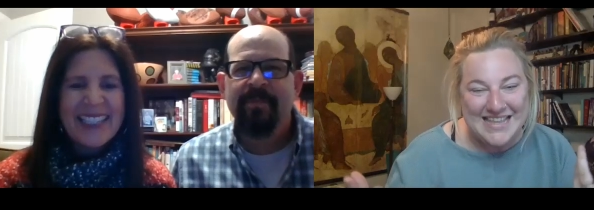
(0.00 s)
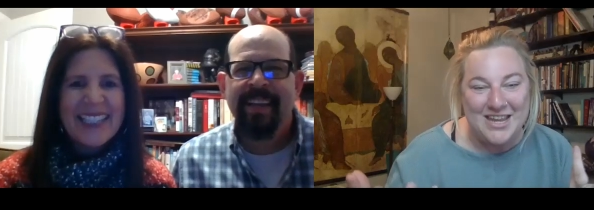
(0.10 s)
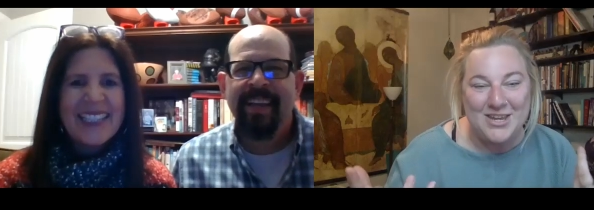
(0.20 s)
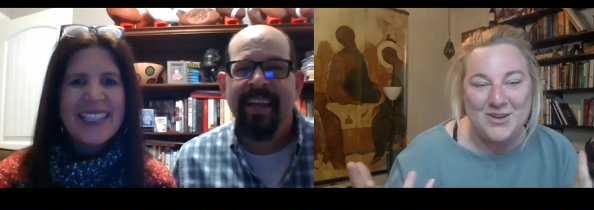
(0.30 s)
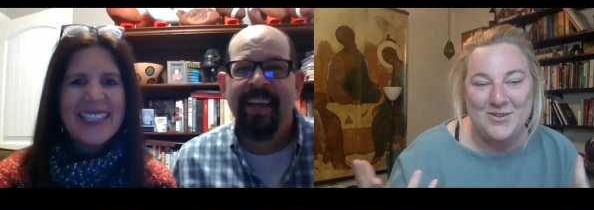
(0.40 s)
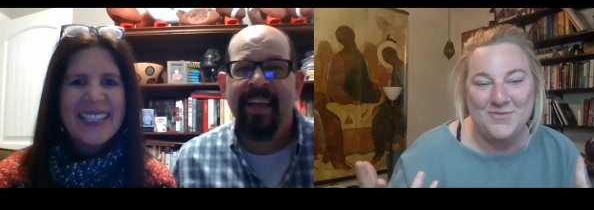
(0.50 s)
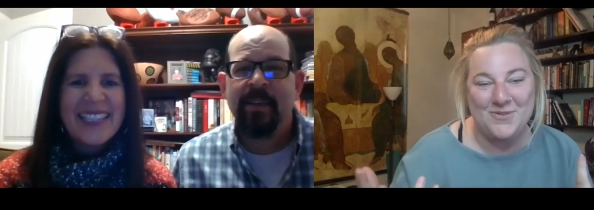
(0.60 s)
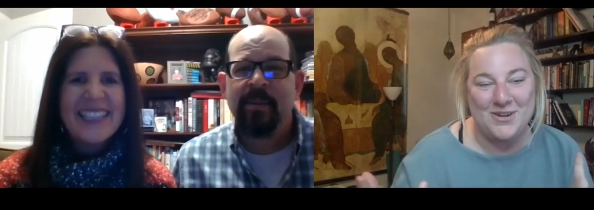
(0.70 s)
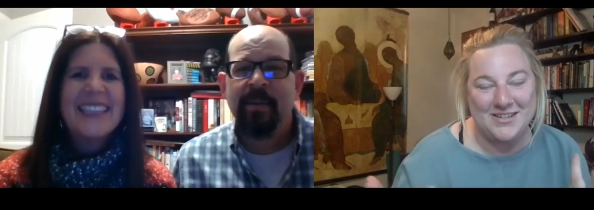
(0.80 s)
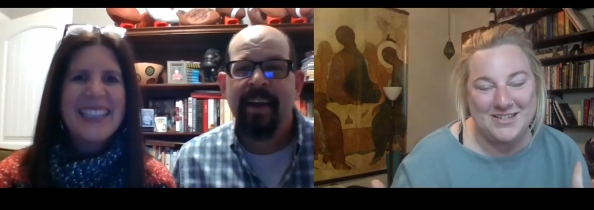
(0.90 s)
Speaker 1: thank you
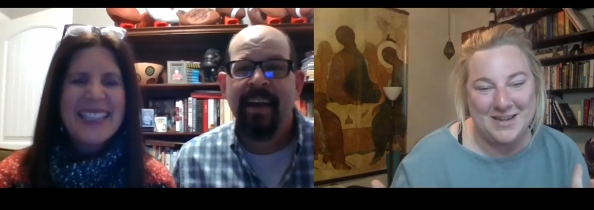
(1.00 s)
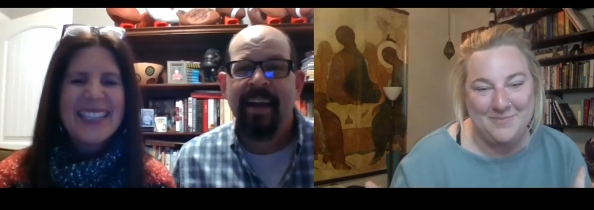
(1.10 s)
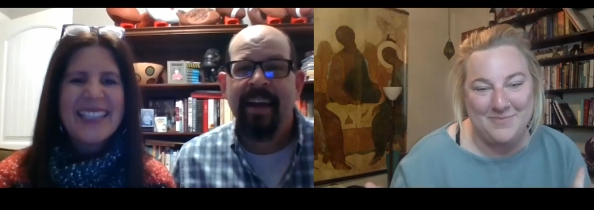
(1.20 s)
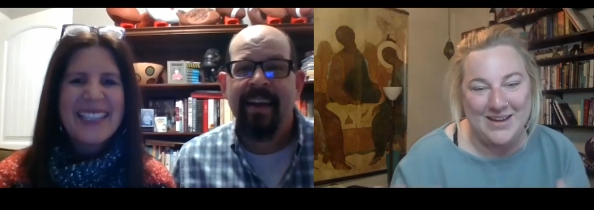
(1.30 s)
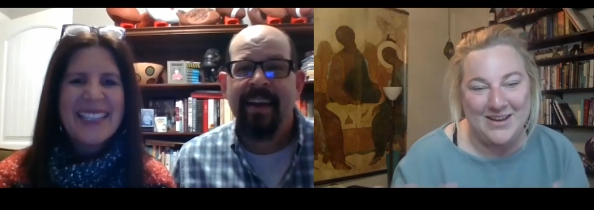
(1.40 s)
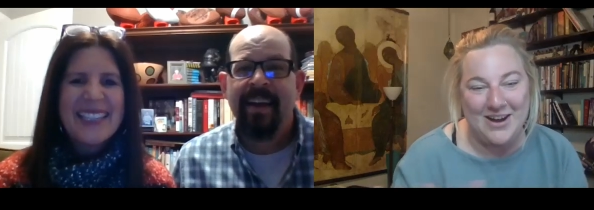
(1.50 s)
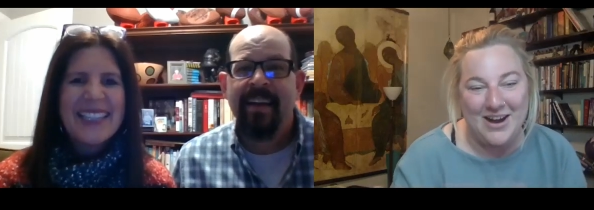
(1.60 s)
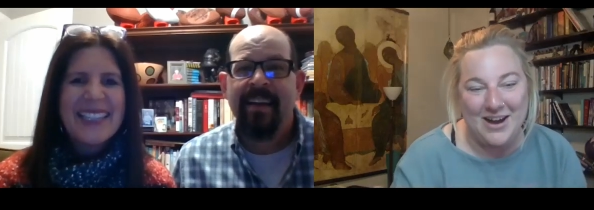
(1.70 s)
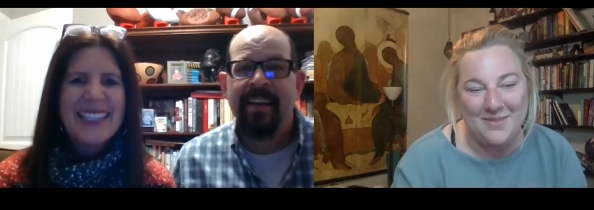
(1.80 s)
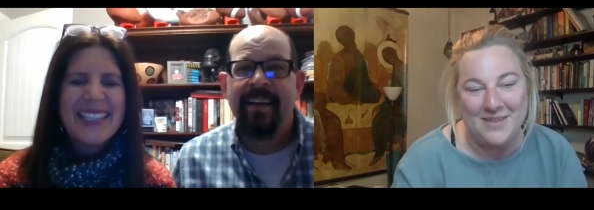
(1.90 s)
for jumping
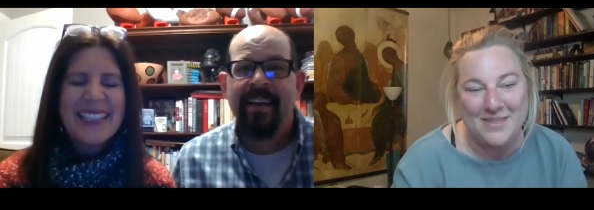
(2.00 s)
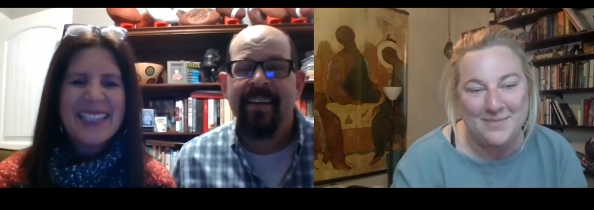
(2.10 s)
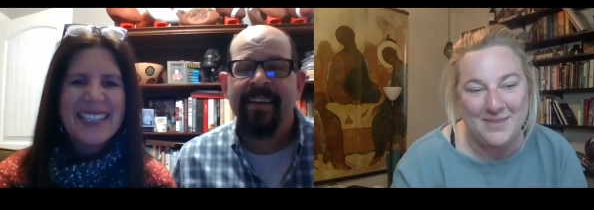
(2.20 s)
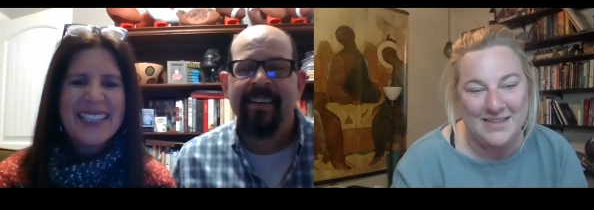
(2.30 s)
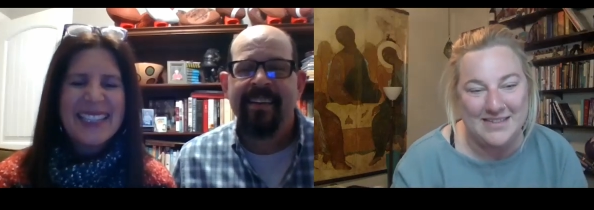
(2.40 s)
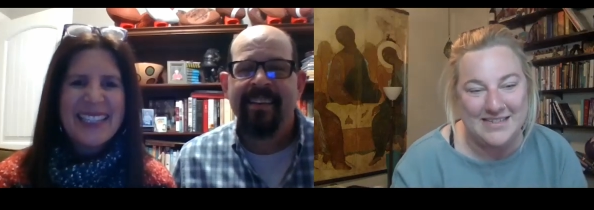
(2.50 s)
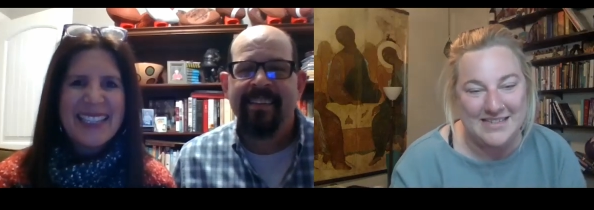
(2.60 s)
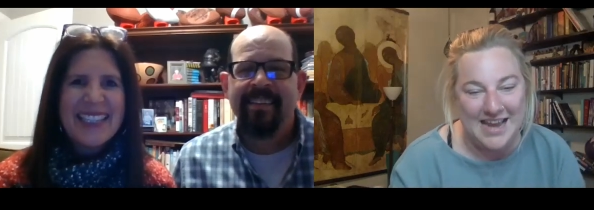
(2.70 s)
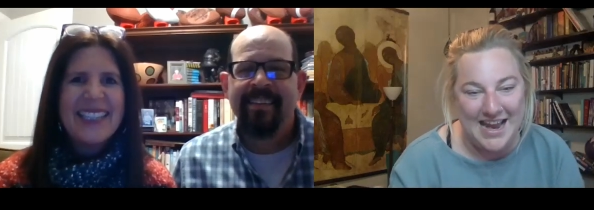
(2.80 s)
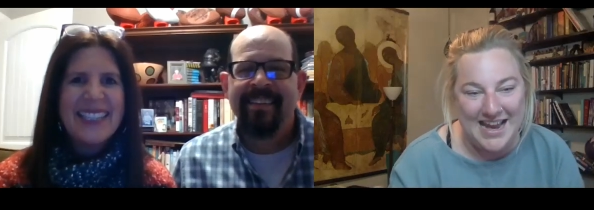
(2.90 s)
on with me
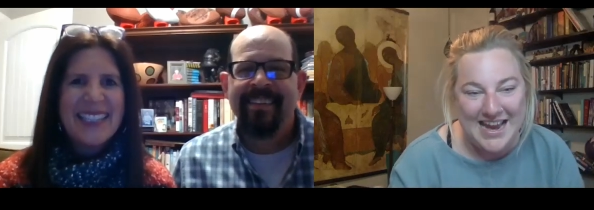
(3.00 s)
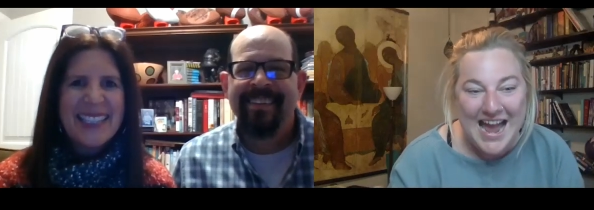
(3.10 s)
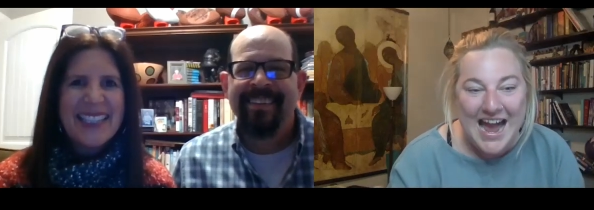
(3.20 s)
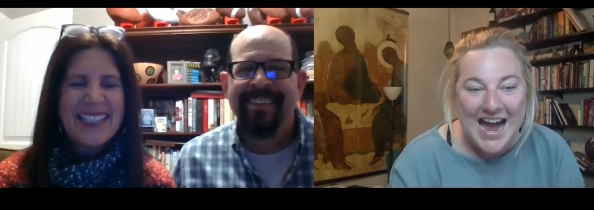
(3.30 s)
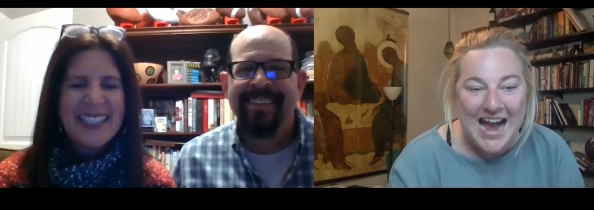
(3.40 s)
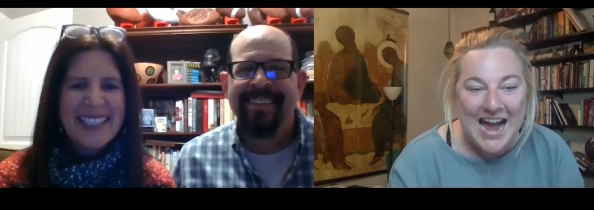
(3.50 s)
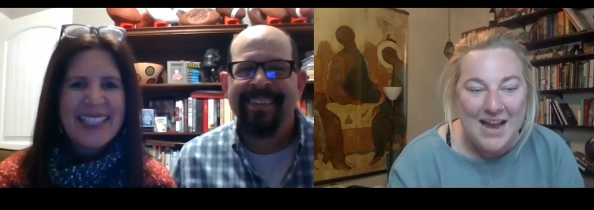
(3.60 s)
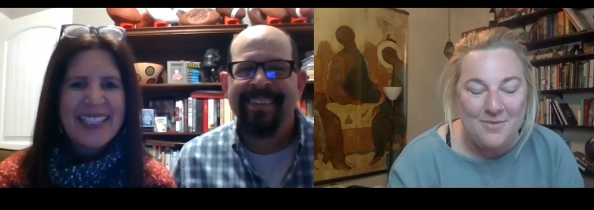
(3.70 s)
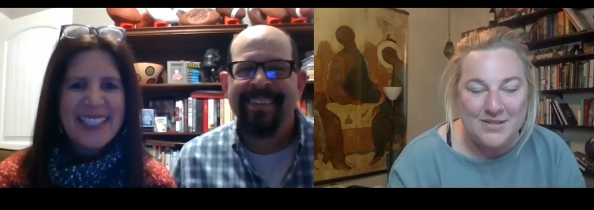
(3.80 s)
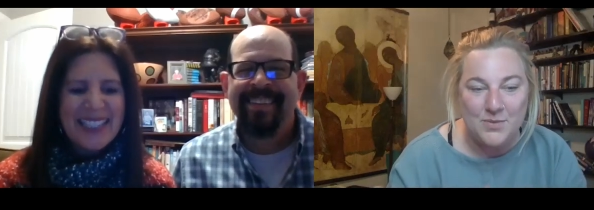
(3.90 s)
today.
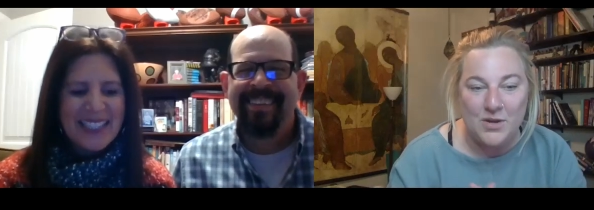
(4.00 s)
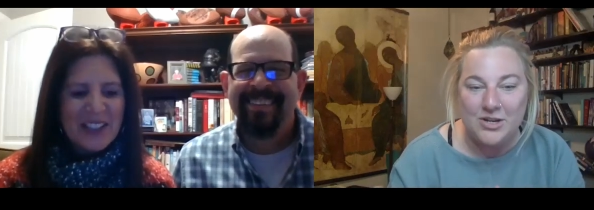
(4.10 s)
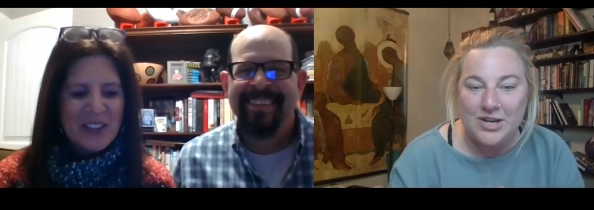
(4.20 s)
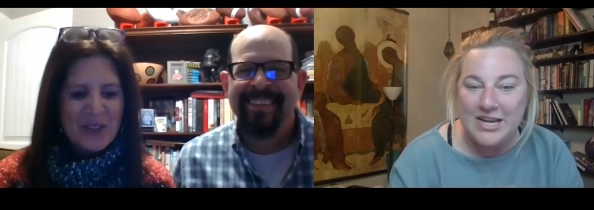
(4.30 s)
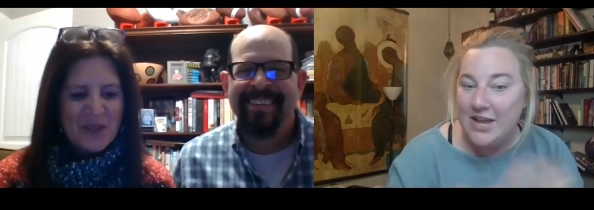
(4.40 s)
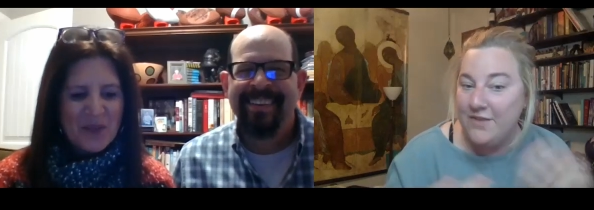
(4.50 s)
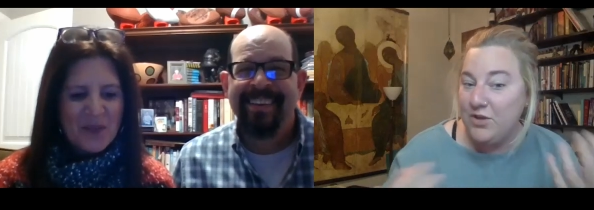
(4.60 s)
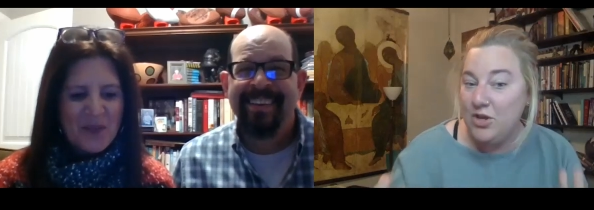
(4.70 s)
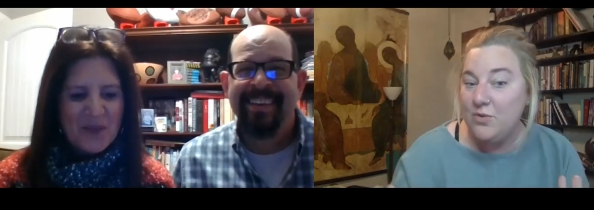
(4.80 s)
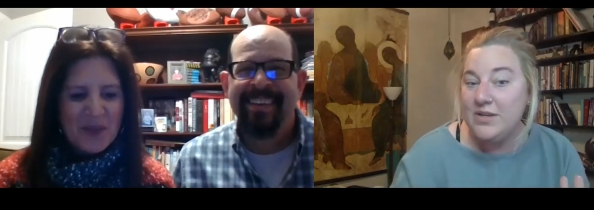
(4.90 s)
I was wondering if you